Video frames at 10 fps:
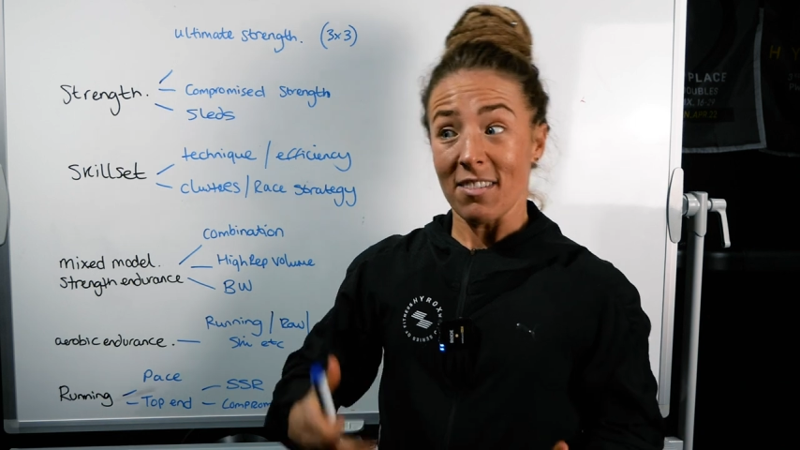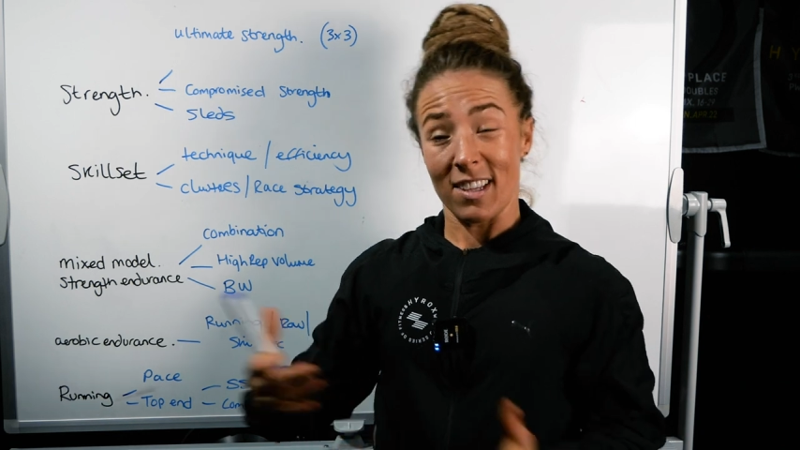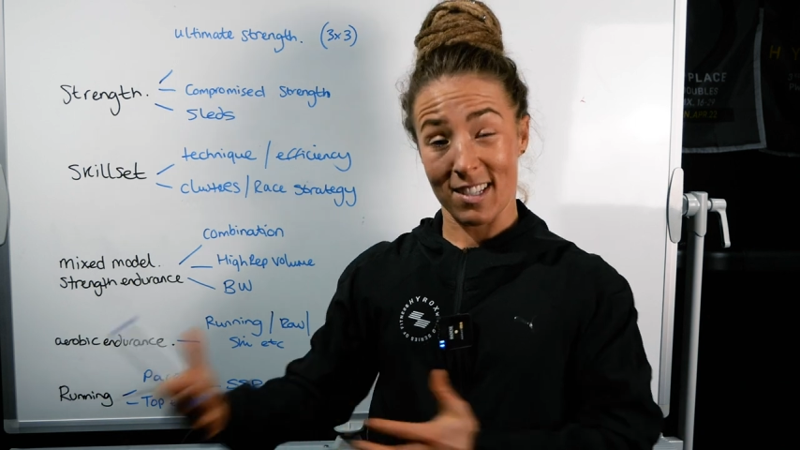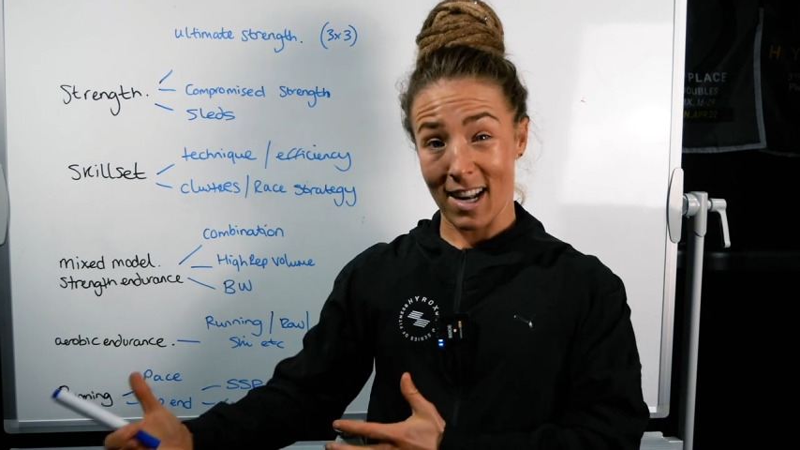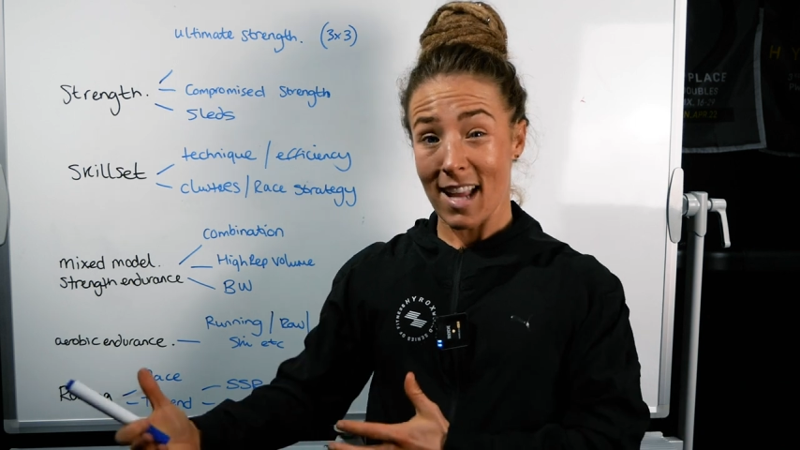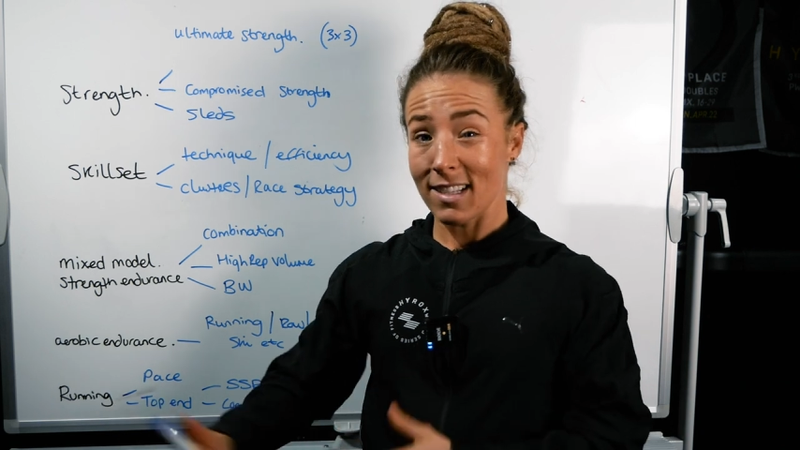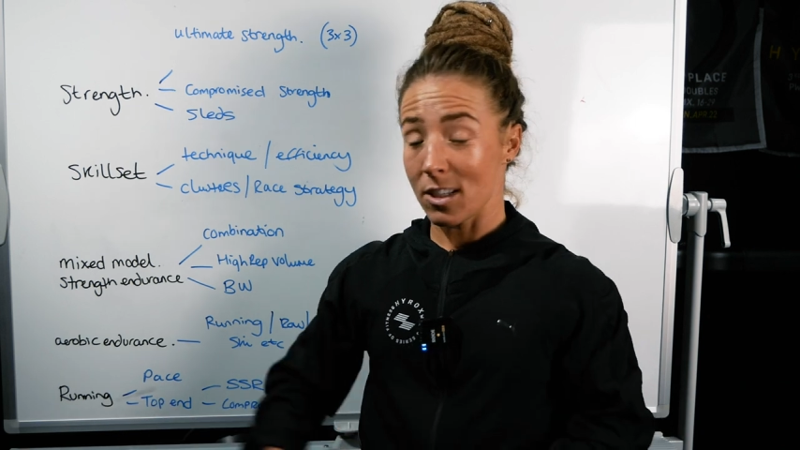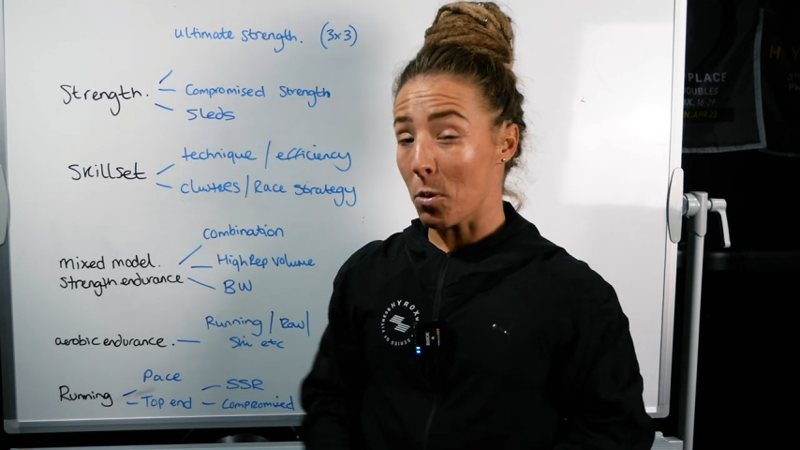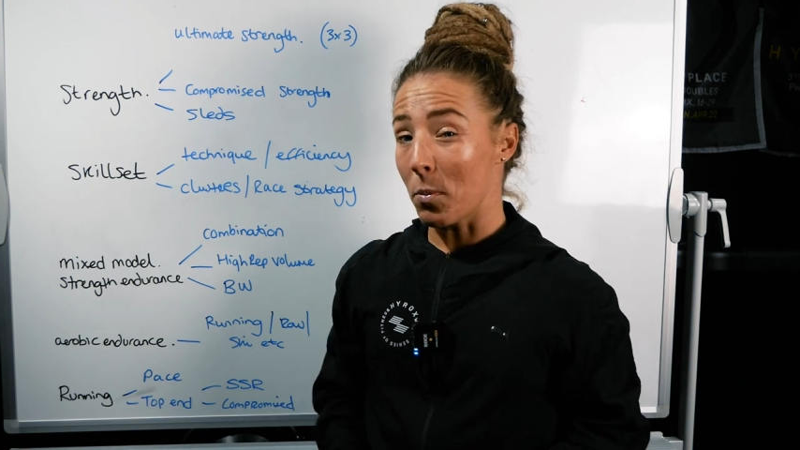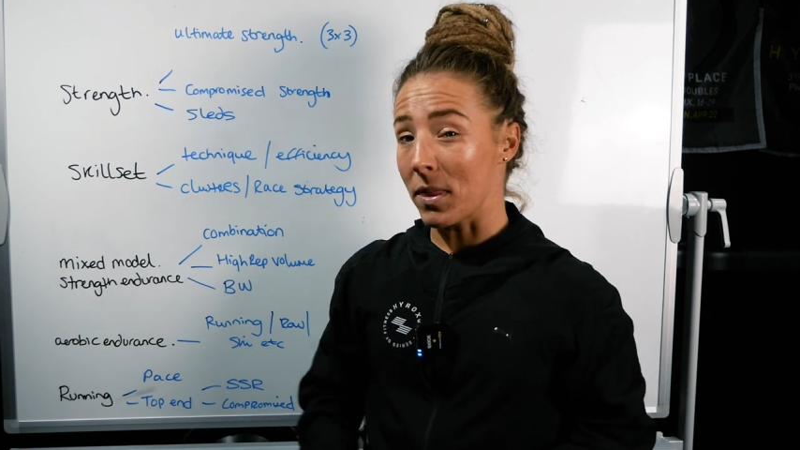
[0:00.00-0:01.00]
The
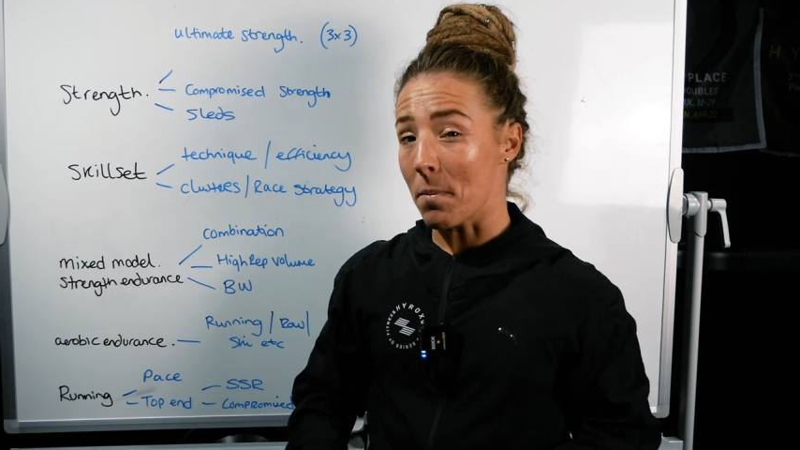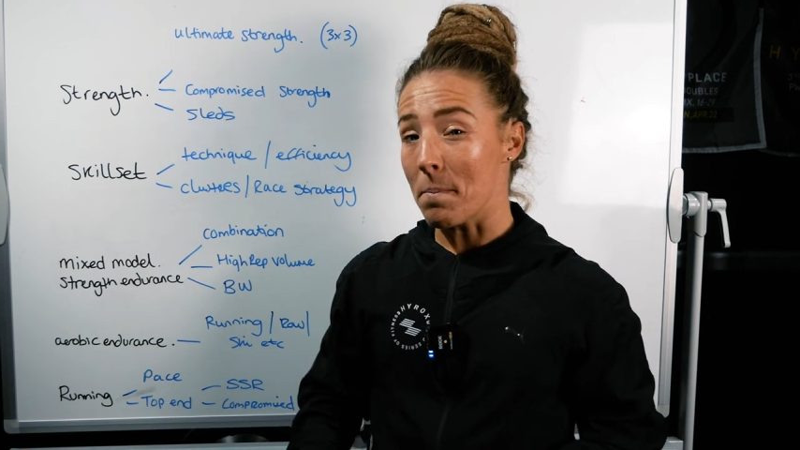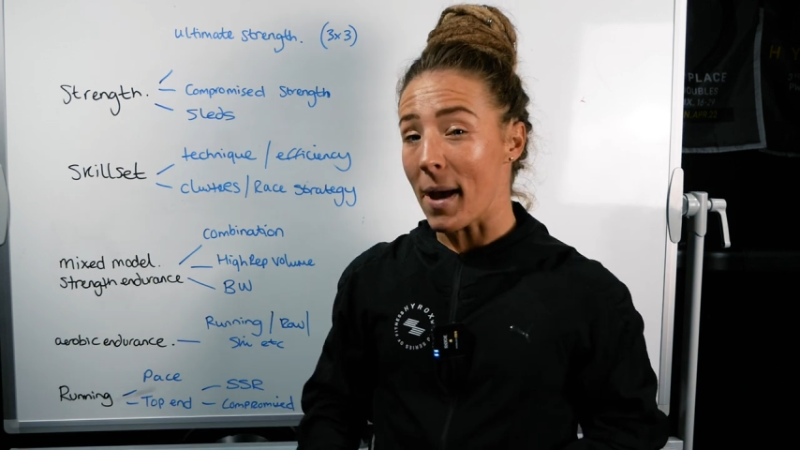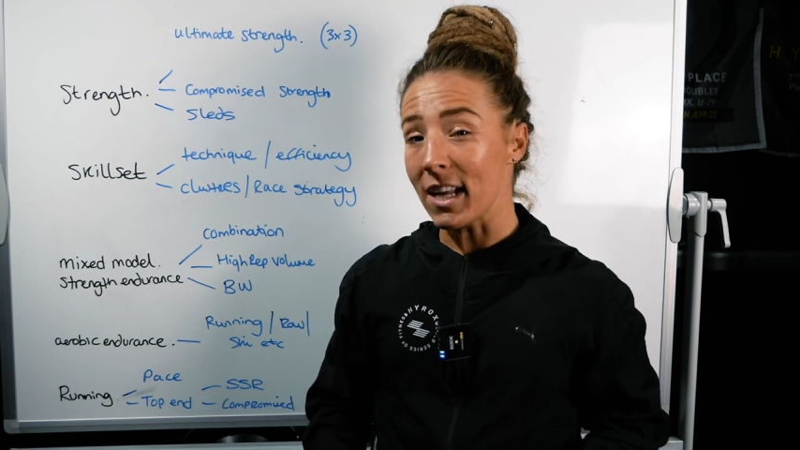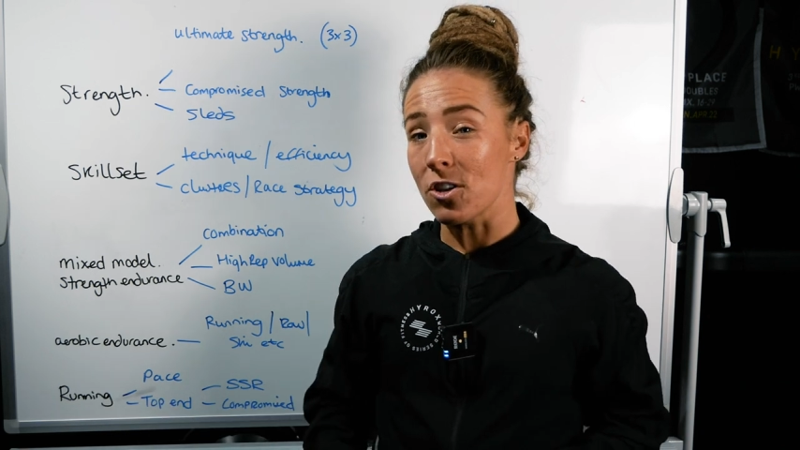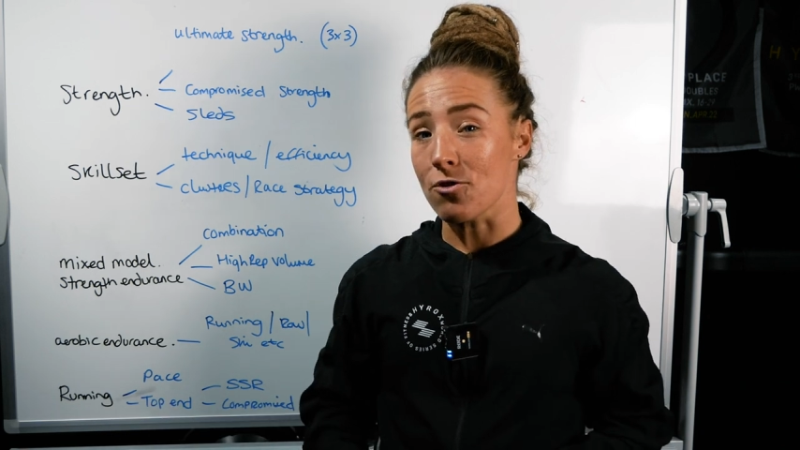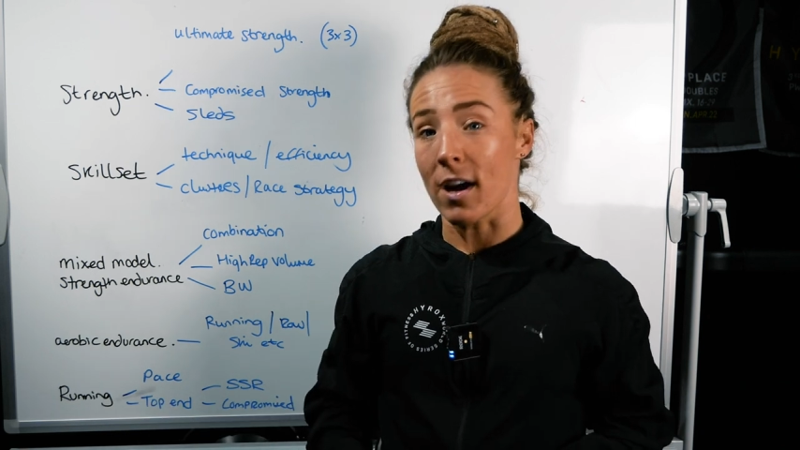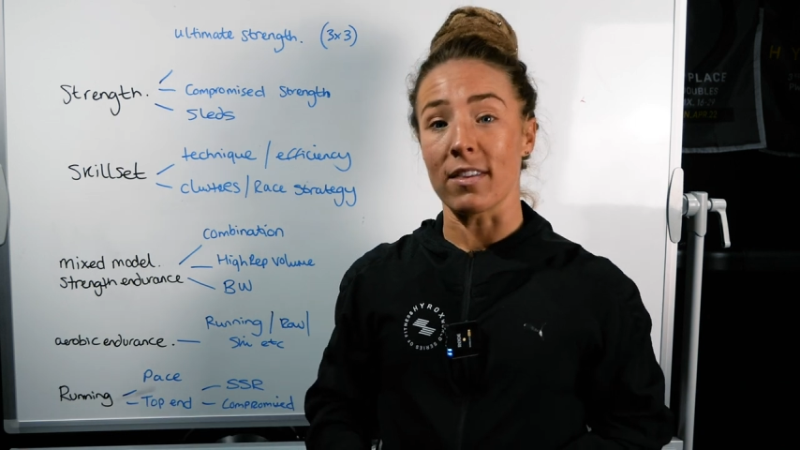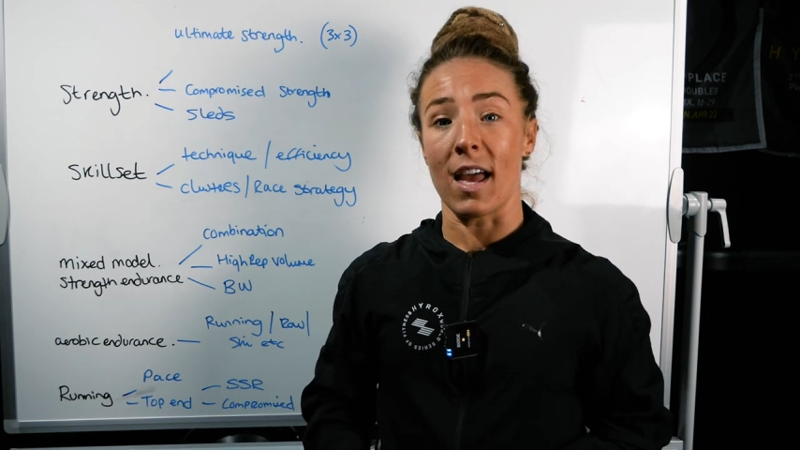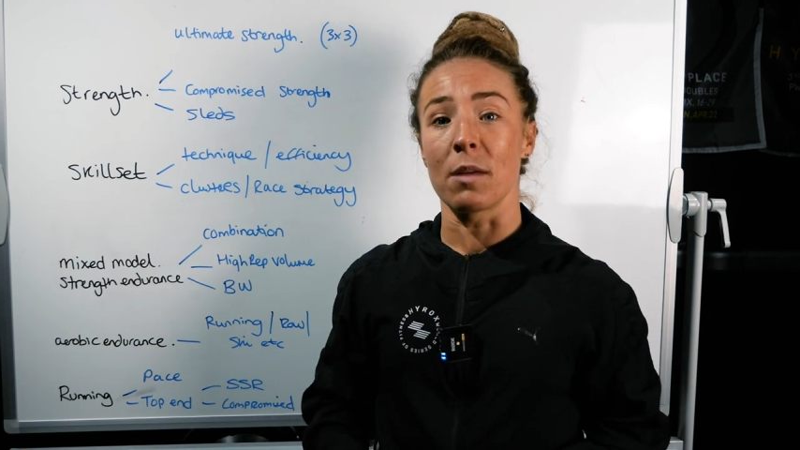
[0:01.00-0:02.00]
sleds is probably the main
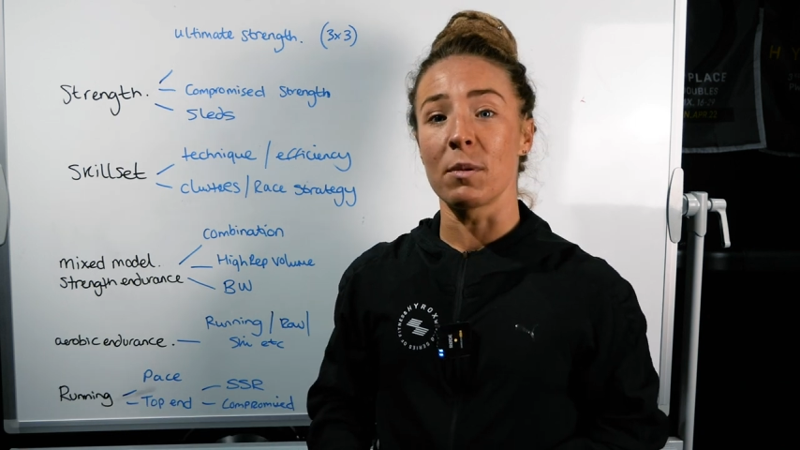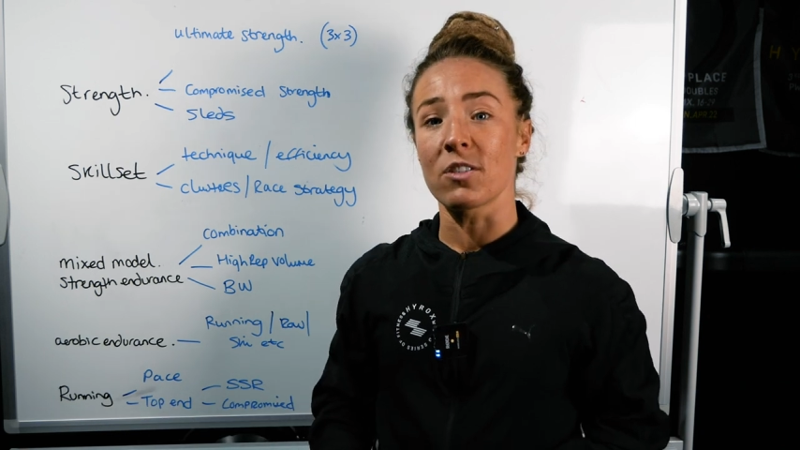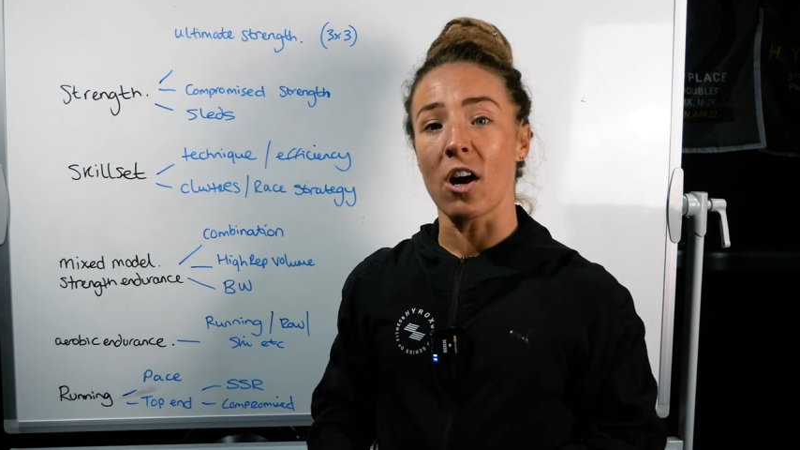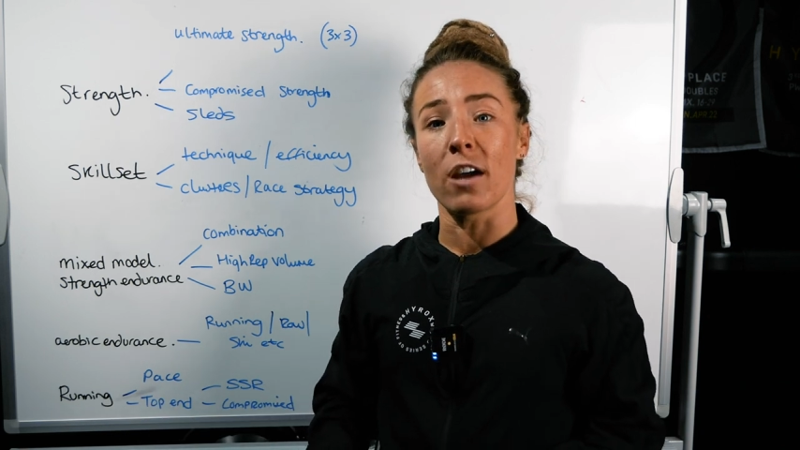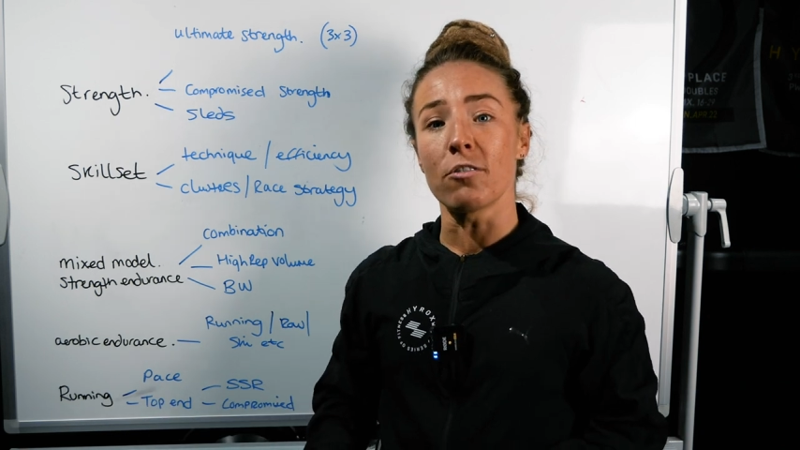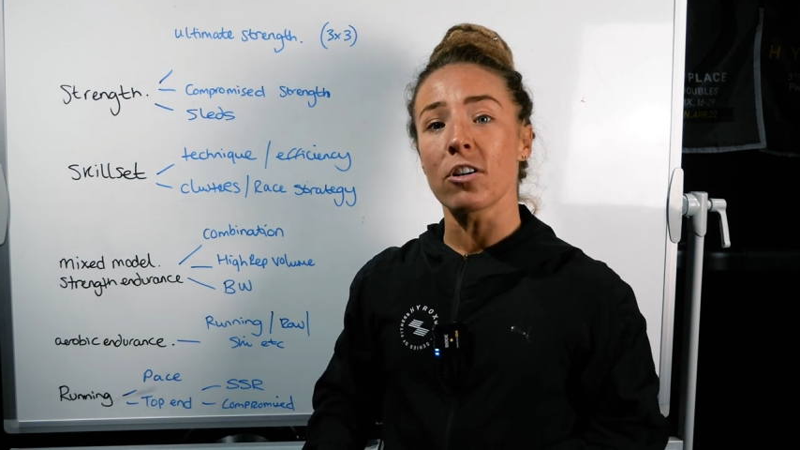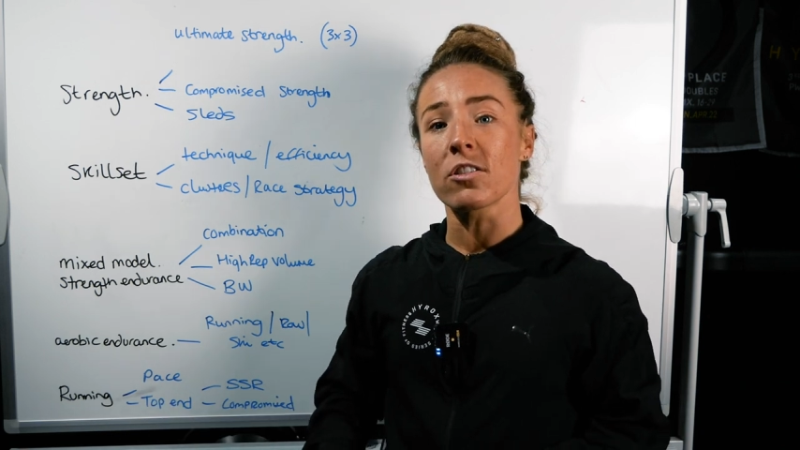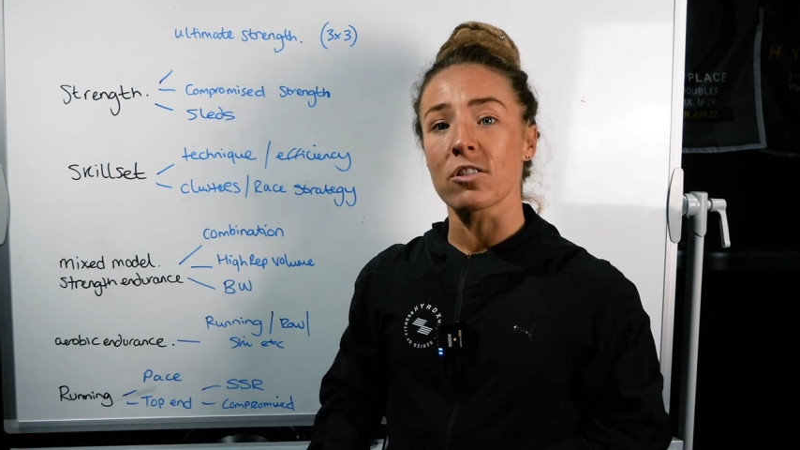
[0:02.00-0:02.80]
strength element to Hyrox.